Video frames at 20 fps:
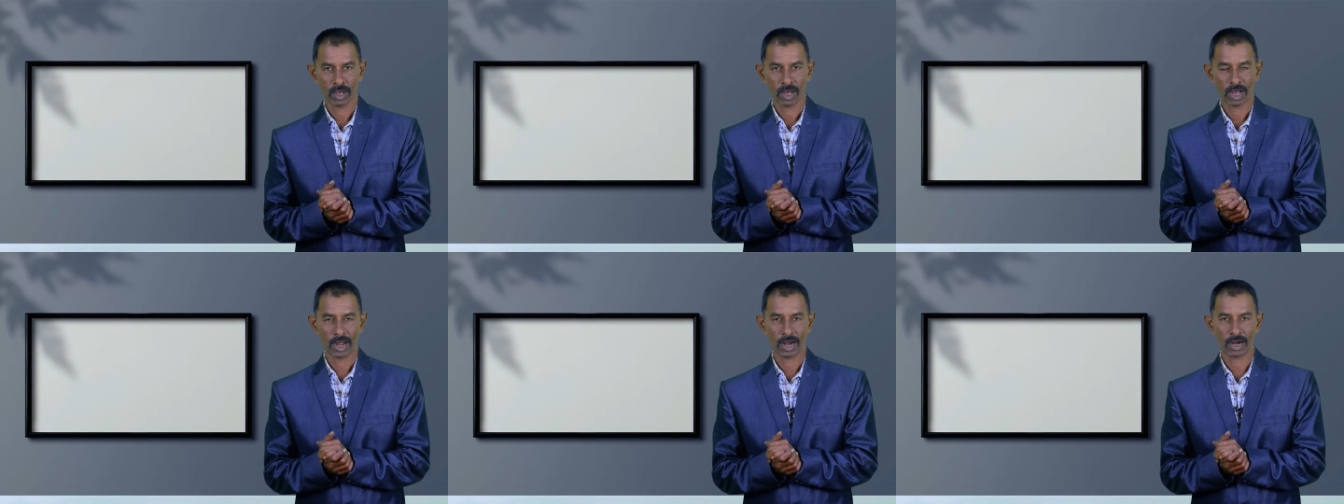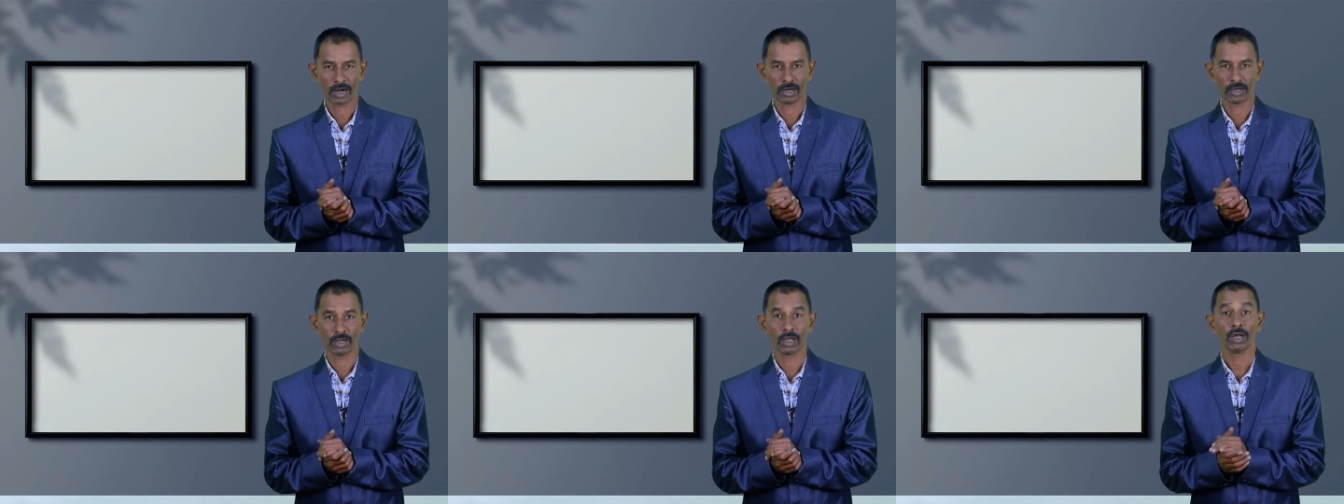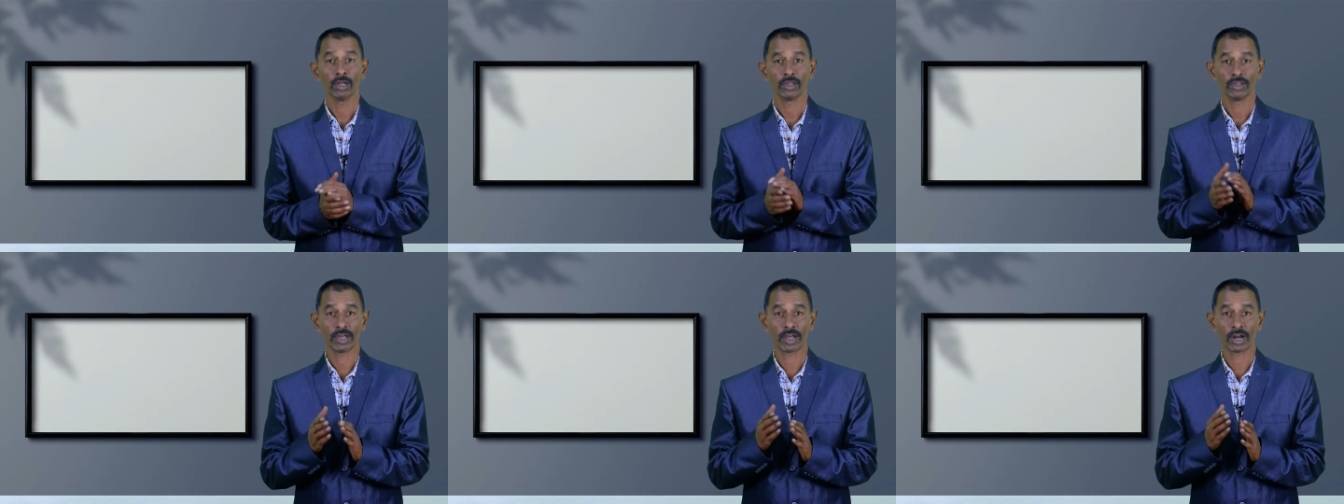and
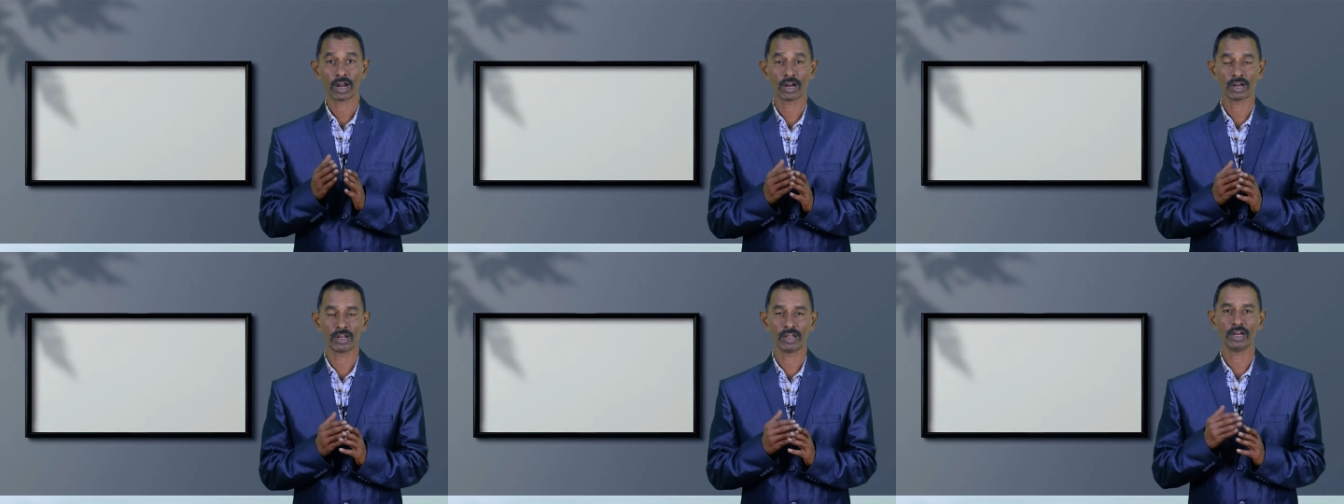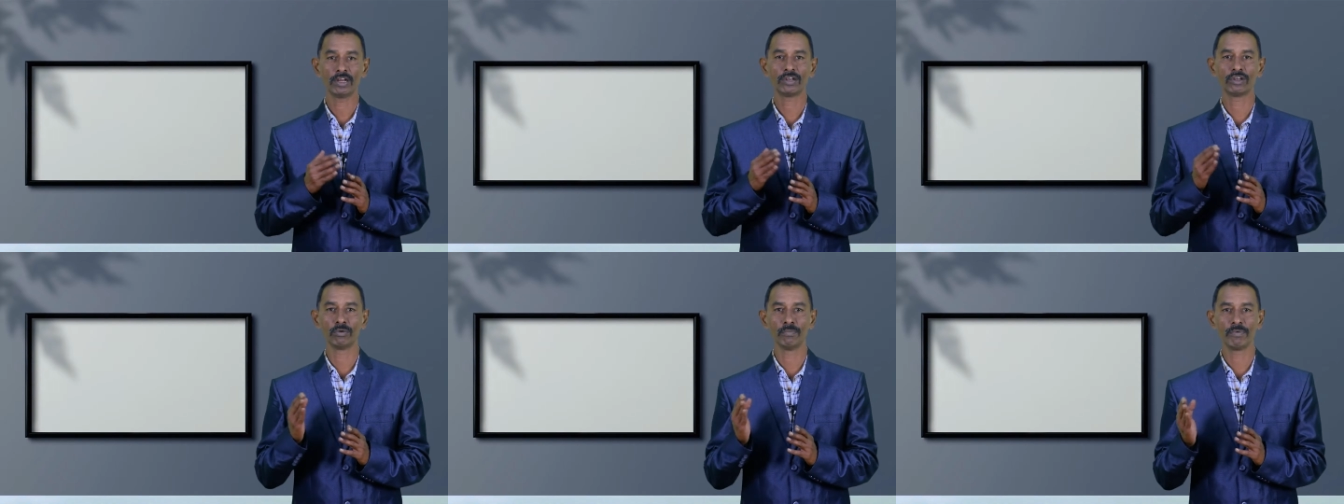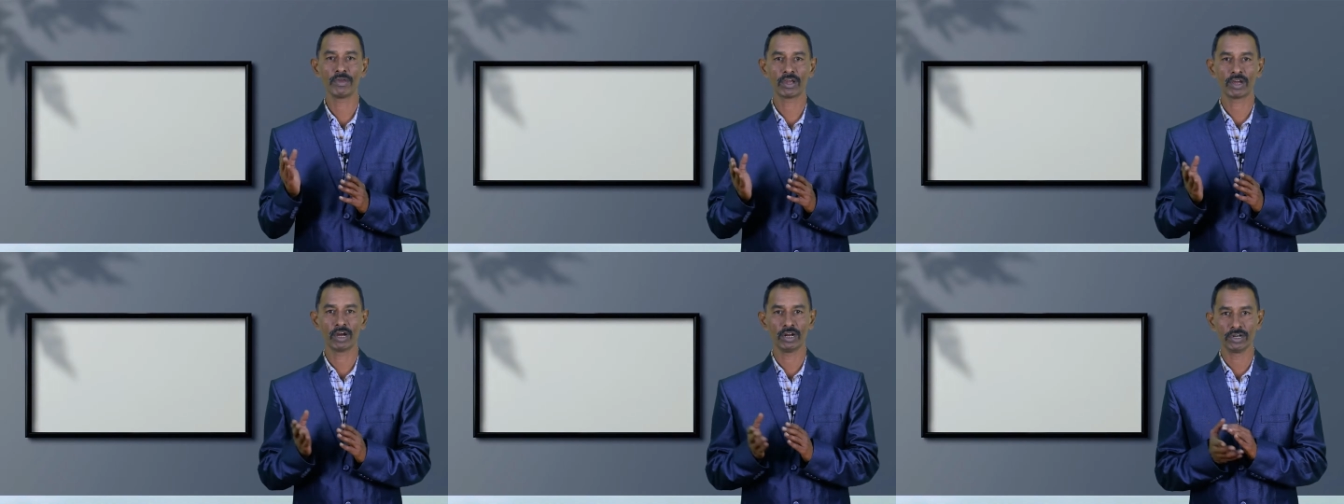there are yet to
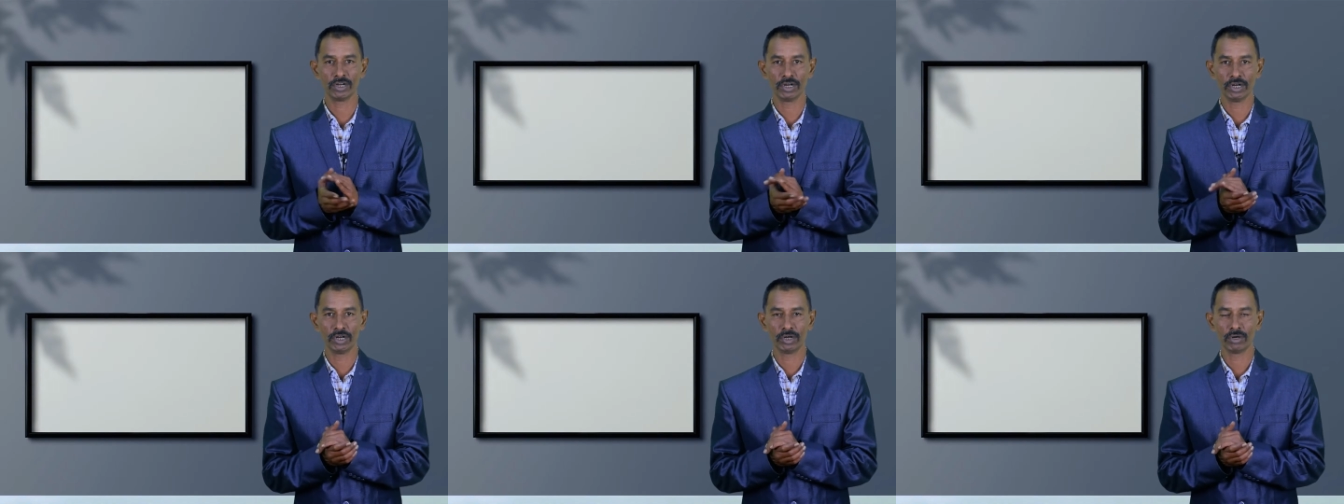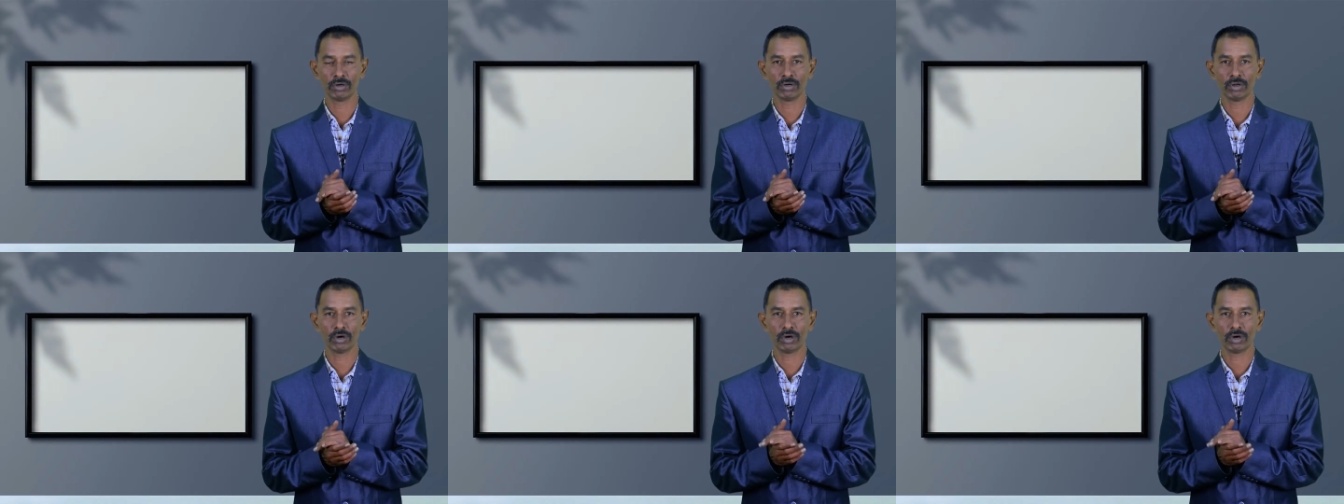be continued,